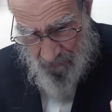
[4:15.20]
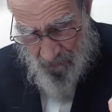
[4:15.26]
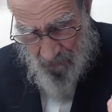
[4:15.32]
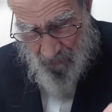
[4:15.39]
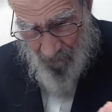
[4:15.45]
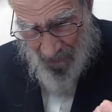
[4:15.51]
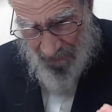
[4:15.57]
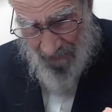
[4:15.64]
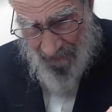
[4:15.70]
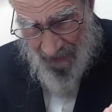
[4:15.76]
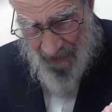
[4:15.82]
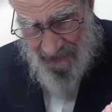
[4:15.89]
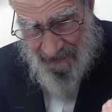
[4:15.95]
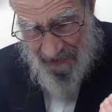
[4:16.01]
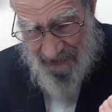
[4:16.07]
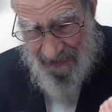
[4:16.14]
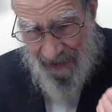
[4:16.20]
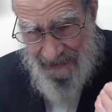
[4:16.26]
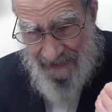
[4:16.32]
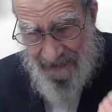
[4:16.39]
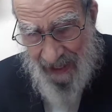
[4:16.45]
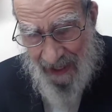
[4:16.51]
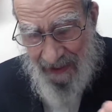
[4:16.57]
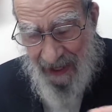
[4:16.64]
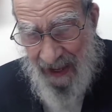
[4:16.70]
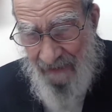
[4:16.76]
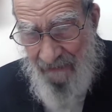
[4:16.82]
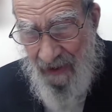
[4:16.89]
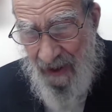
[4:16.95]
to recognize he does not have